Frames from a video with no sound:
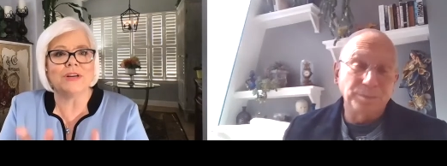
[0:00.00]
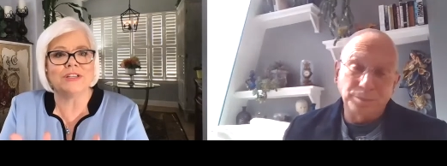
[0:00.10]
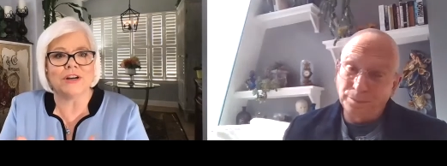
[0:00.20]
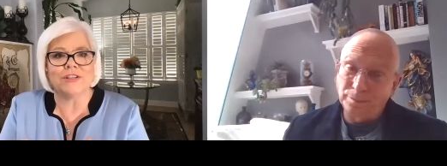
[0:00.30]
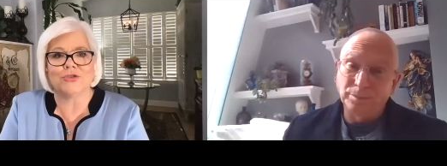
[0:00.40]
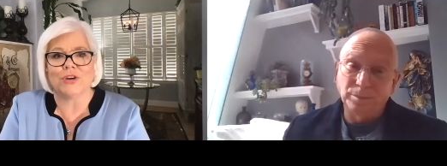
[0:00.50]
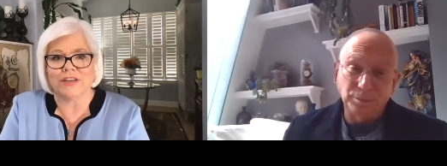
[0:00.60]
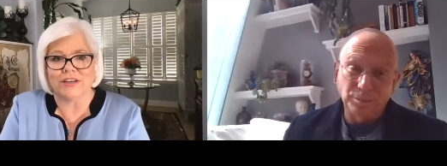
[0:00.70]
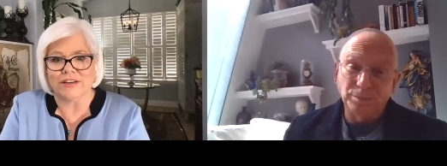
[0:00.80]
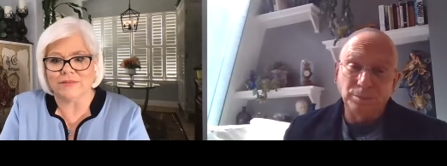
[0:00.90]
Speaker 1: I went to
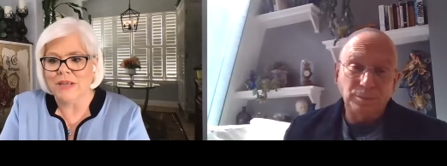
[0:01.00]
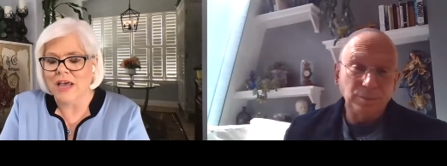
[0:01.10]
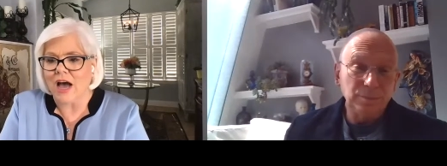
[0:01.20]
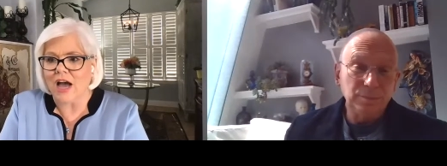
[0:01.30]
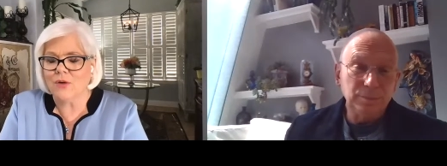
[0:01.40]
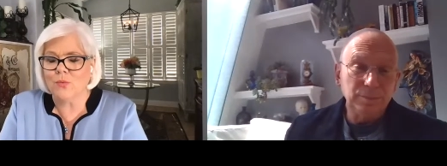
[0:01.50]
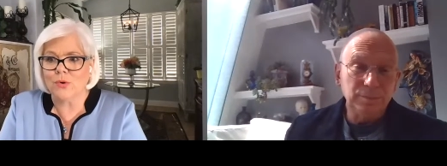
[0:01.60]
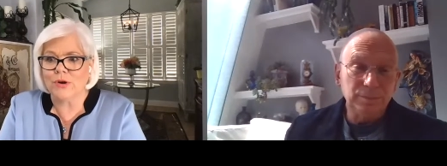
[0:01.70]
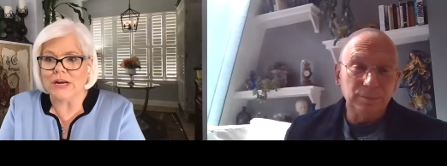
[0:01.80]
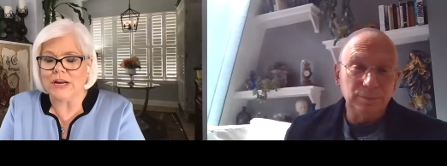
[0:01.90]
Australia, I
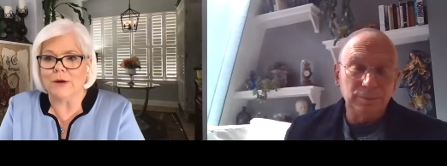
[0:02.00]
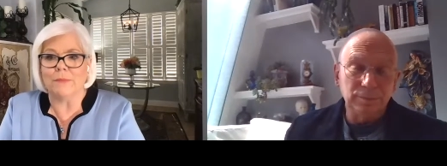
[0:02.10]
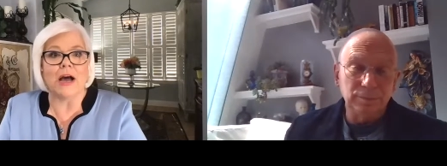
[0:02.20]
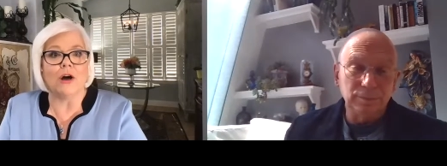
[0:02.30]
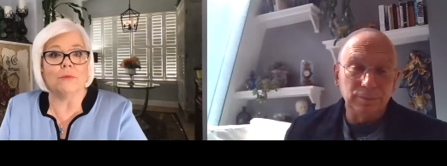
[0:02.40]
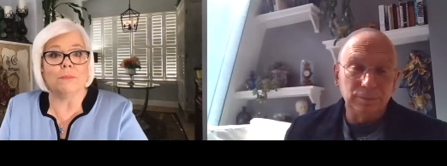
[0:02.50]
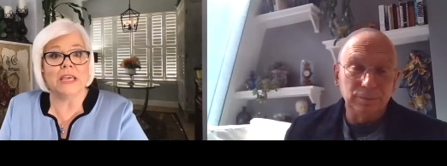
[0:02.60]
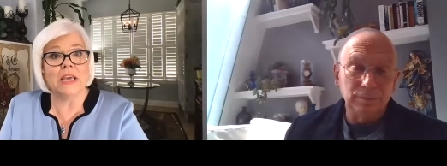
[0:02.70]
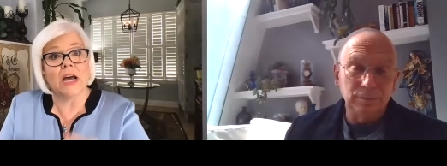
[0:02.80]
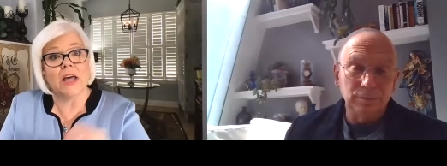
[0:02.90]
worried about
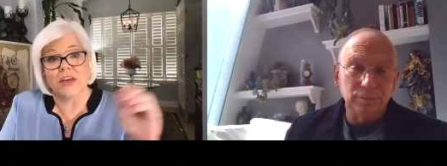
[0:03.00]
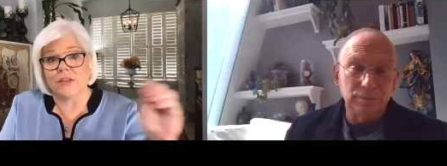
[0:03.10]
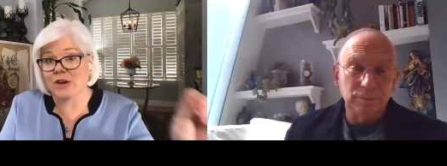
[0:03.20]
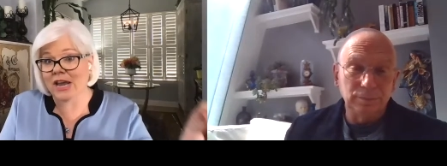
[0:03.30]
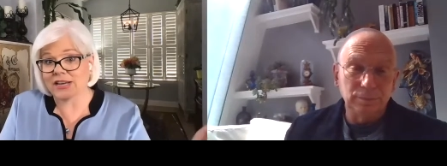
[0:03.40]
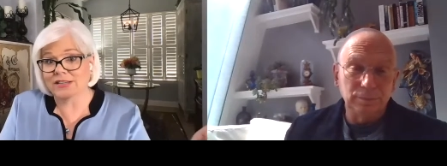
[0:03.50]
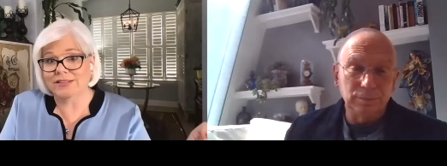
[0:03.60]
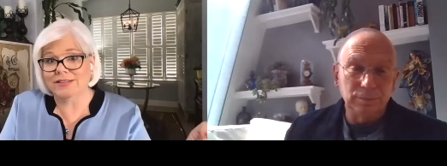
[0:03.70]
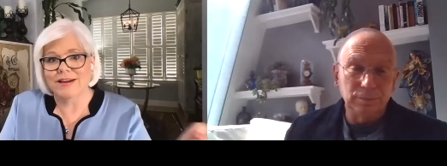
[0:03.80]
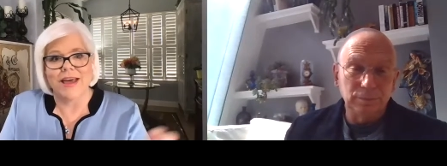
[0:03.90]
being on the other end
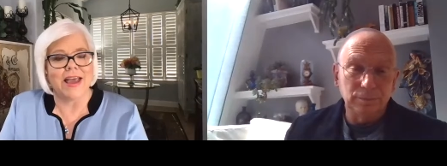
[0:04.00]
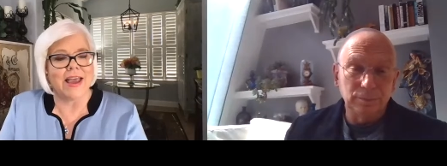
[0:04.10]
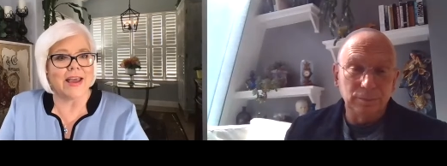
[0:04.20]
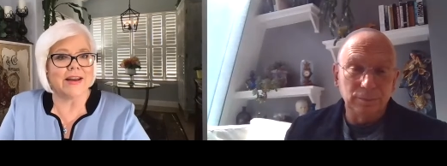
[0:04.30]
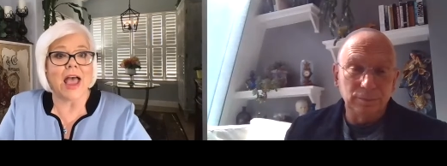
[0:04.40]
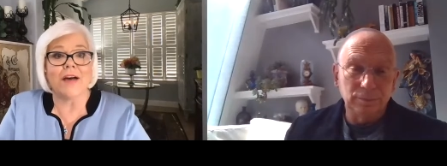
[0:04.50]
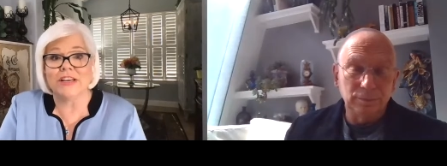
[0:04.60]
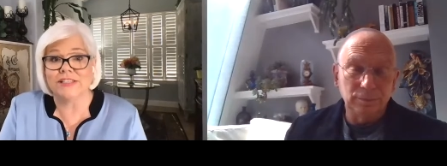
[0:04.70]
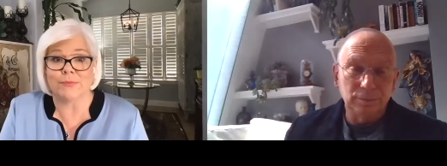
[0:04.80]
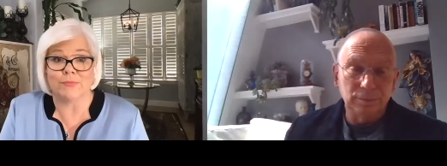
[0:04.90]
and
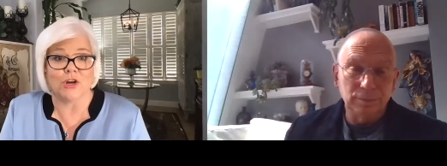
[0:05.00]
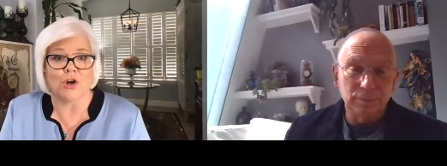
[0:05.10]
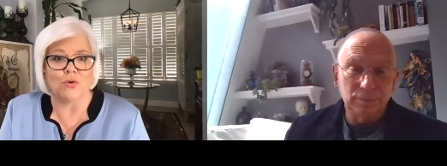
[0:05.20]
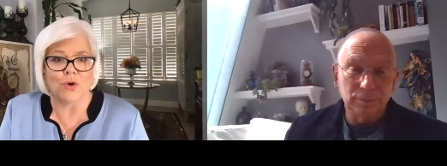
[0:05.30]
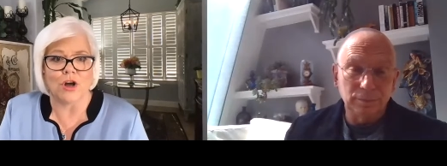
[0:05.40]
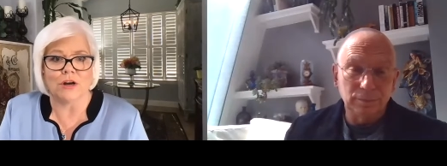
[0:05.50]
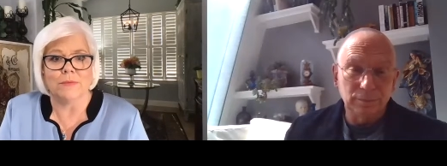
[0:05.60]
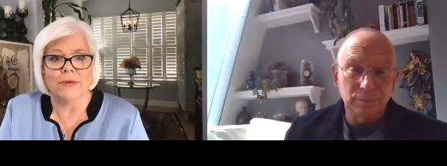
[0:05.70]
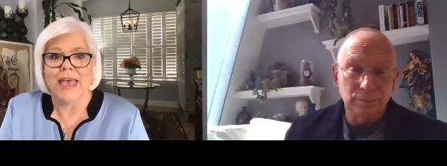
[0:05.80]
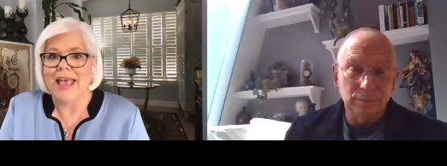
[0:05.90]
having something go wrong
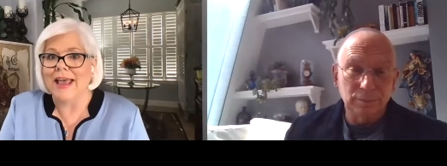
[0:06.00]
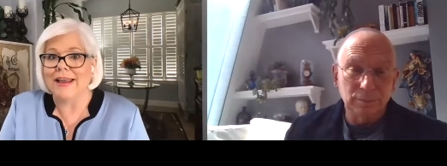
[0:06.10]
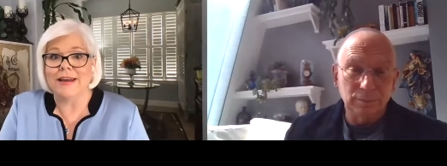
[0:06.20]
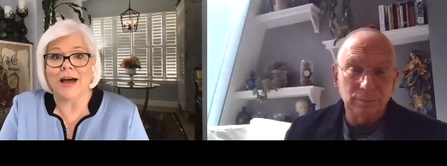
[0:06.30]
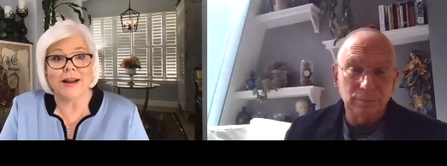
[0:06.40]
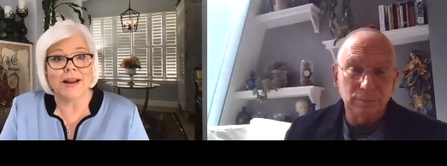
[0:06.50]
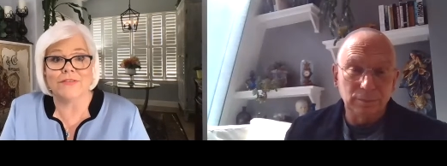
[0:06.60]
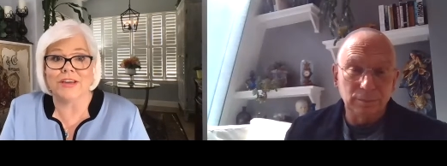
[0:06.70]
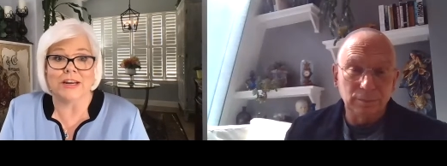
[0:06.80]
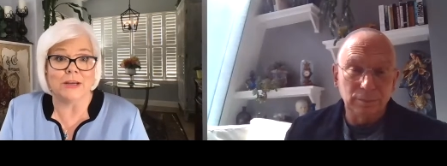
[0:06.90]
and not
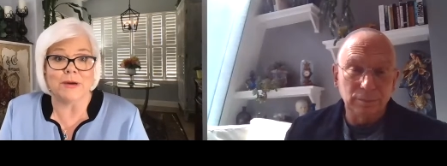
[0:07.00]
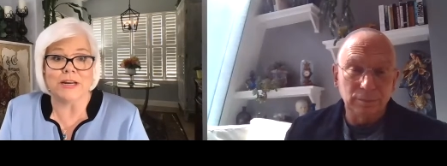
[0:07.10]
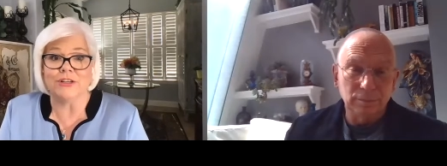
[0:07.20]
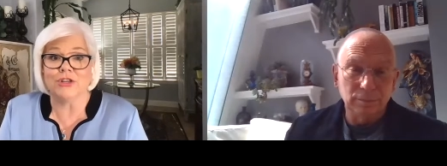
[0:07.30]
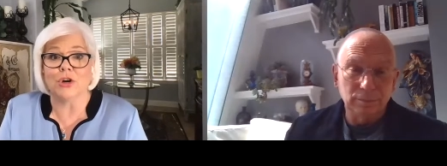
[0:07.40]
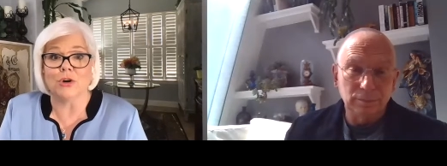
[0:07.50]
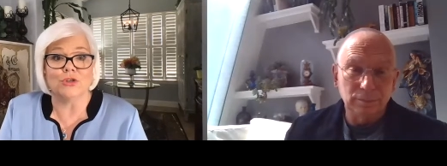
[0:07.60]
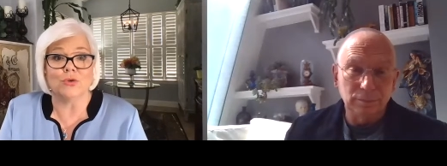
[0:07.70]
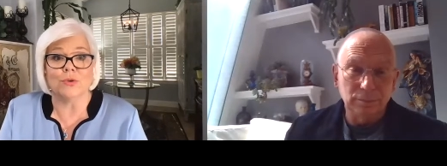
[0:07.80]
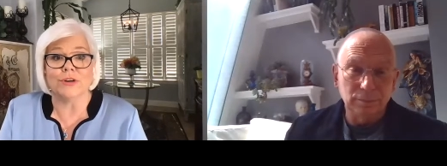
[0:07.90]
having anybody to go
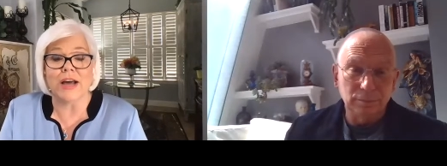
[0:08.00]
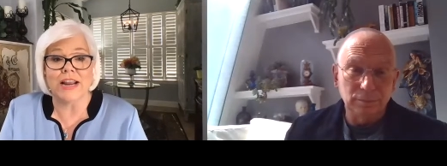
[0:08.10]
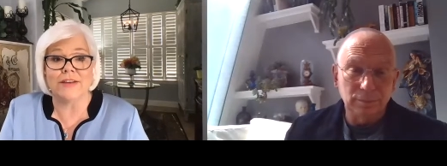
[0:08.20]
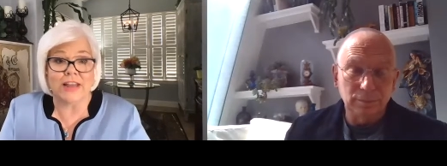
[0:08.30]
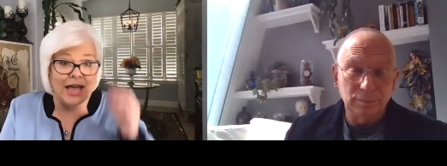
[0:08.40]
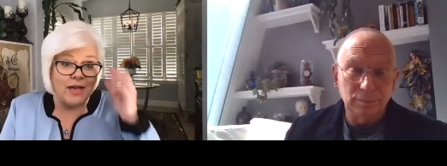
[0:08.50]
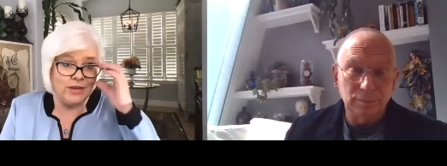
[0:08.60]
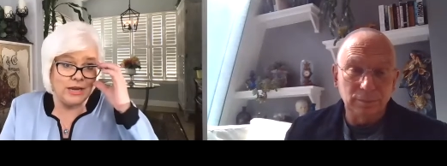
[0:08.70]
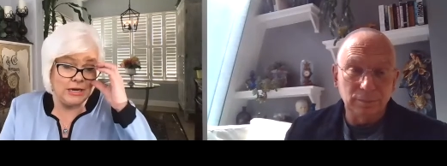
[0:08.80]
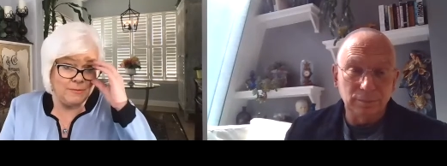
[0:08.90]
to or not have,
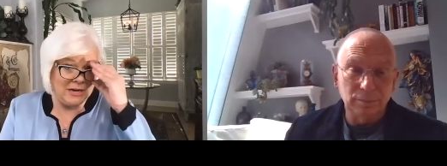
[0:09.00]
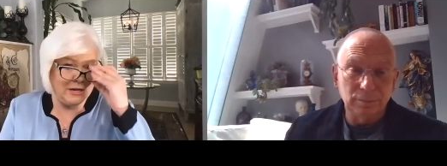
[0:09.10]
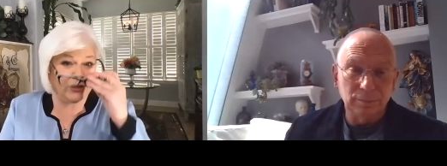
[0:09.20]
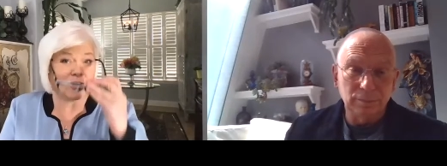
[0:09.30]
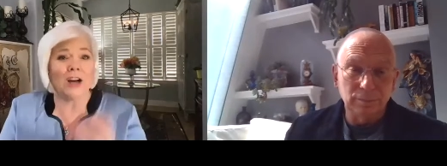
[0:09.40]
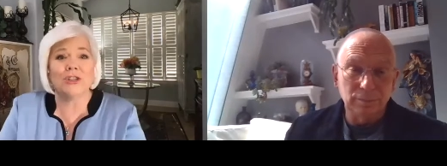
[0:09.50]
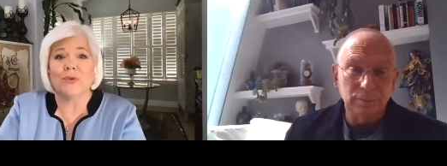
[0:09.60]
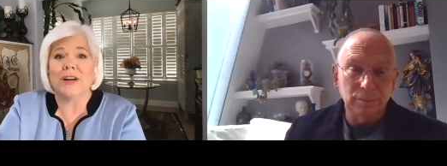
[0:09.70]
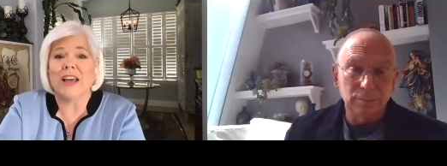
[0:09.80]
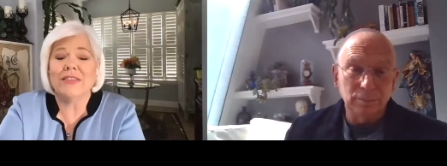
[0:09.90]
having anybody to talk to.
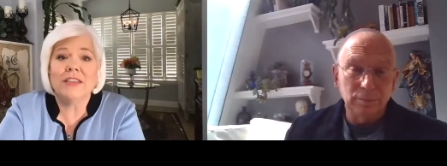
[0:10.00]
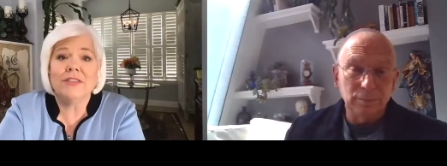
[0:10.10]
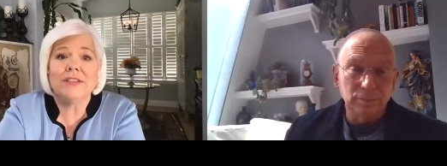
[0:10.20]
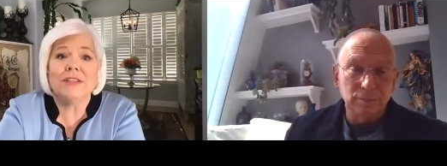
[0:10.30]
And I think